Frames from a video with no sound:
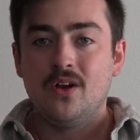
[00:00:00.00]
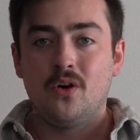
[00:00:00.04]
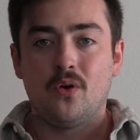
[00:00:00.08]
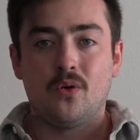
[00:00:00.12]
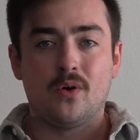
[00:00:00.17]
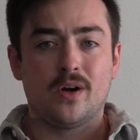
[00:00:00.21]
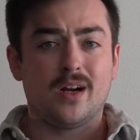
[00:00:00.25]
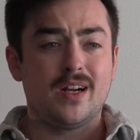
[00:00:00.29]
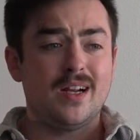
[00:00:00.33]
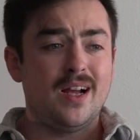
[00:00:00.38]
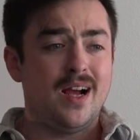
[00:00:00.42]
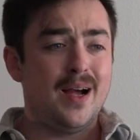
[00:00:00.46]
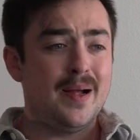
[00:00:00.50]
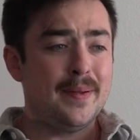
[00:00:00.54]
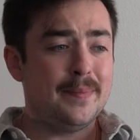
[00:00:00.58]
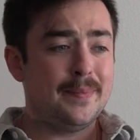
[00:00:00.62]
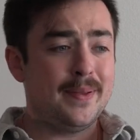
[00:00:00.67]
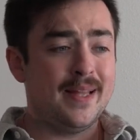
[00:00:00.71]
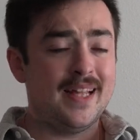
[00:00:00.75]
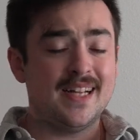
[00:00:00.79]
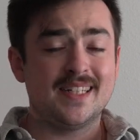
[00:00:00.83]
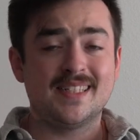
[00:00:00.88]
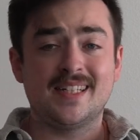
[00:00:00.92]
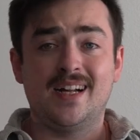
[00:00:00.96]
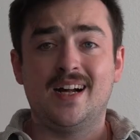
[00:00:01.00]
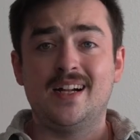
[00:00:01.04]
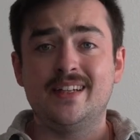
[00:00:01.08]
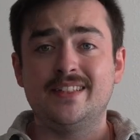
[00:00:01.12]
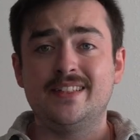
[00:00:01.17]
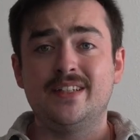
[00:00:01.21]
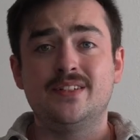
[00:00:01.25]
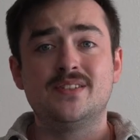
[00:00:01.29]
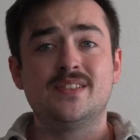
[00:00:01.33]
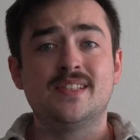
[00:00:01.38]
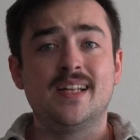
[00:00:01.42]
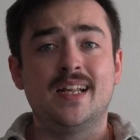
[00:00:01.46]
or a complex
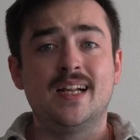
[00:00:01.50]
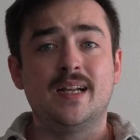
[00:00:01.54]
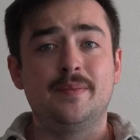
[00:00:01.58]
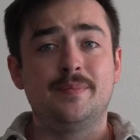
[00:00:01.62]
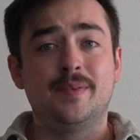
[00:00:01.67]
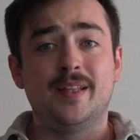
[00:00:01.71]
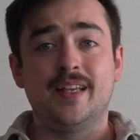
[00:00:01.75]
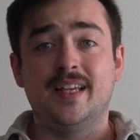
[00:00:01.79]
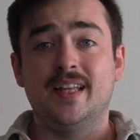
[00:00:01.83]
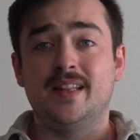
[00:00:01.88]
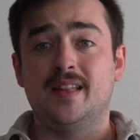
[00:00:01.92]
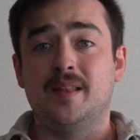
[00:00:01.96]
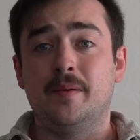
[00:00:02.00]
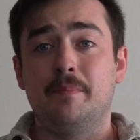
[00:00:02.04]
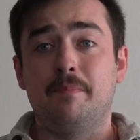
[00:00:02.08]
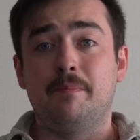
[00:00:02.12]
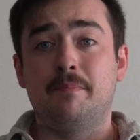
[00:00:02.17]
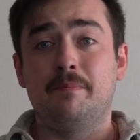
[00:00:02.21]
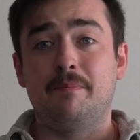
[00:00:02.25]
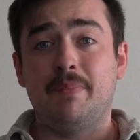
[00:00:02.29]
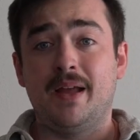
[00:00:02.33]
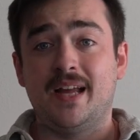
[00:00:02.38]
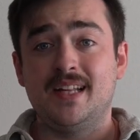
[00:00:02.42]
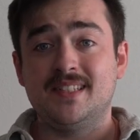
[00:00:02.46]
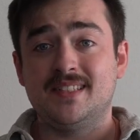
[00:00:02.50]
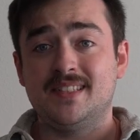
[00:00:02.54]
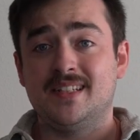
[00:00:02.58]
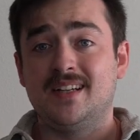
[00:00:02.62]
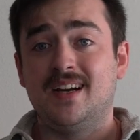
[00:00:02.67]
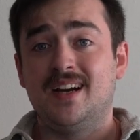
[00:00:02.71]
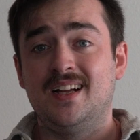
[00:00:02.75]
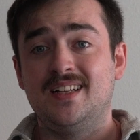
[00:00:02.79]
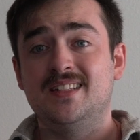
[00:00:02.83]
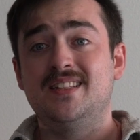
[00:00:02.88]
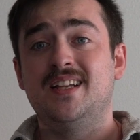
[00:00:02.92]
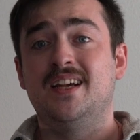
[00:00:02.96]
audio setup to get the best
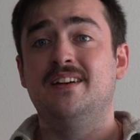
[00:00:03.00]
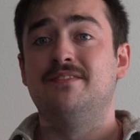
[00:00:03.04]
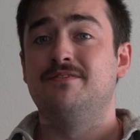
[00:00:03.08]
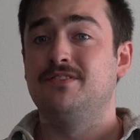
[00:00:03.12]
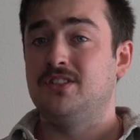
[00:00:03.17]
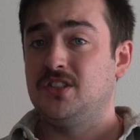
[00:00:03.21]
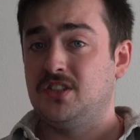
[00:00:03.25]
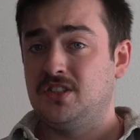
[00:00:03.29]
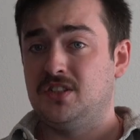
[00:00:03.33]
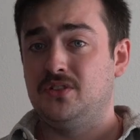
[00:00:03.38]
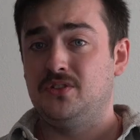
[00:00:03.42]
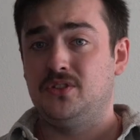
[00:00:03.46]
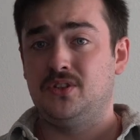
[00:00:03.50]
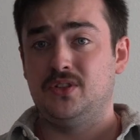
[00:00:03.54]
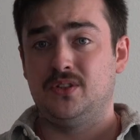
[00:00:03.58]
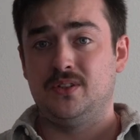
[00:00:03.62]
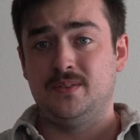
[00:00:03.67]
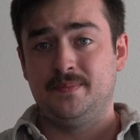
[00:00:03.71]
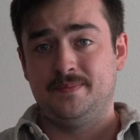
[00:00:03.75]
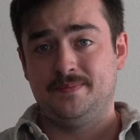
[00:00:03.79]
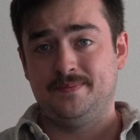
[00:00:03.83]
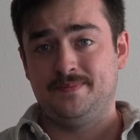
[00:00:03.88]
content for social.